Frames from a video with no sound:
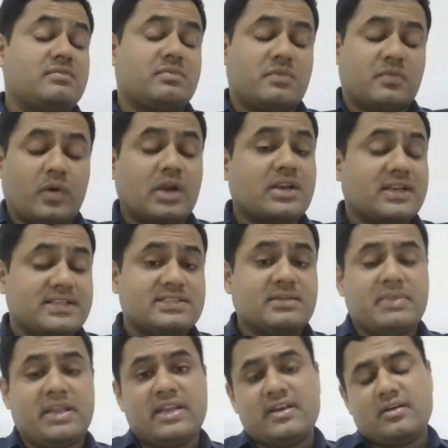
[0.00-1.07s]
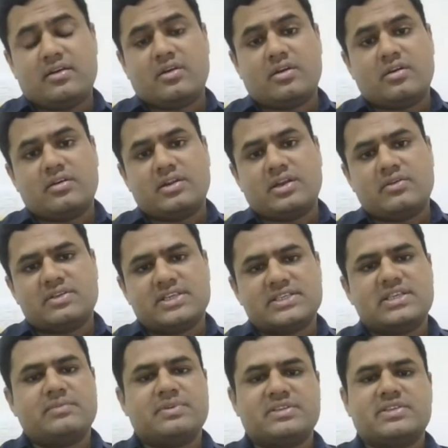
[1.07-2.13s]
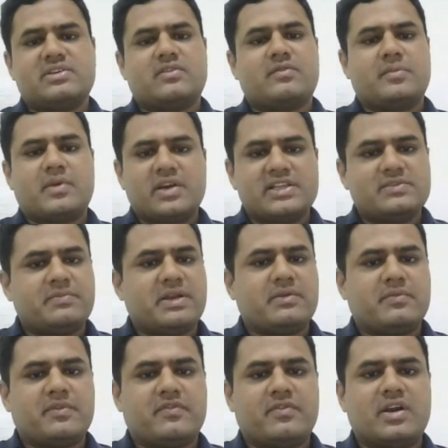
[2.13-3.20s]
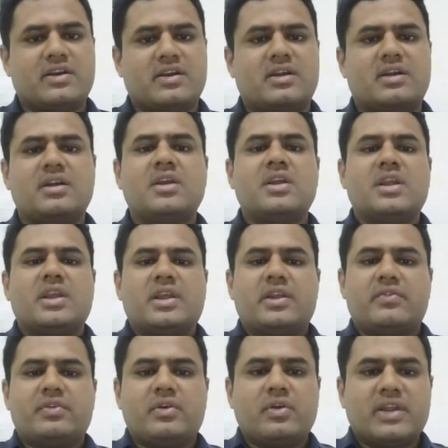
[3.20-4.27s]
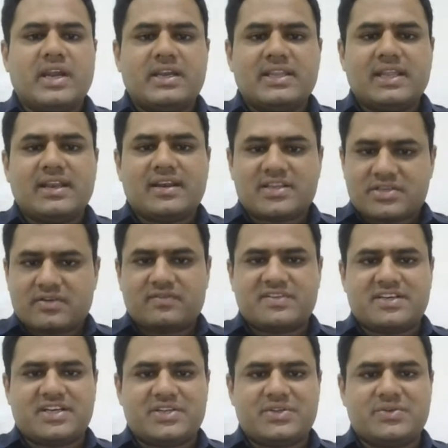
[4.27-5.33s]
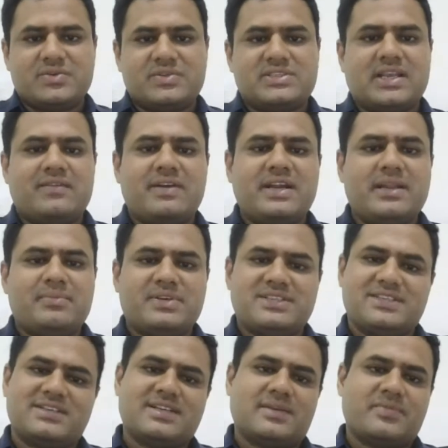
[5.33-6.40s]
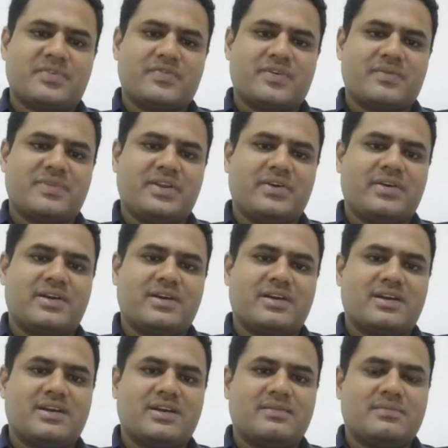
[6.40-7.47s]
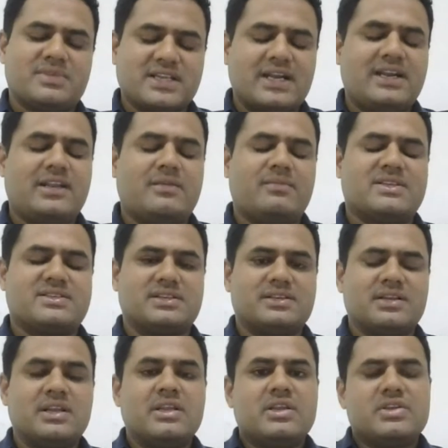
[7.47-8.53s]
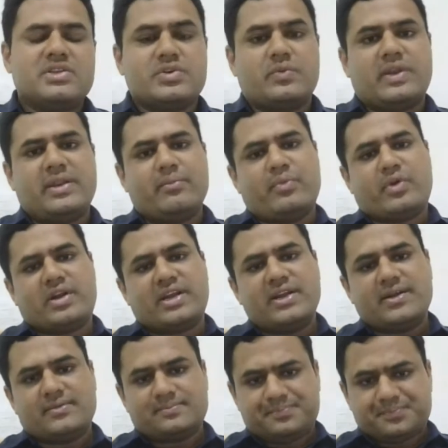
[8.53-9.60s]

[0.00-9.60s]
water is the main 60% of the body is made up of water. If you look at the rest of the tissue, 70% comes from your skeletal muscle. So very important,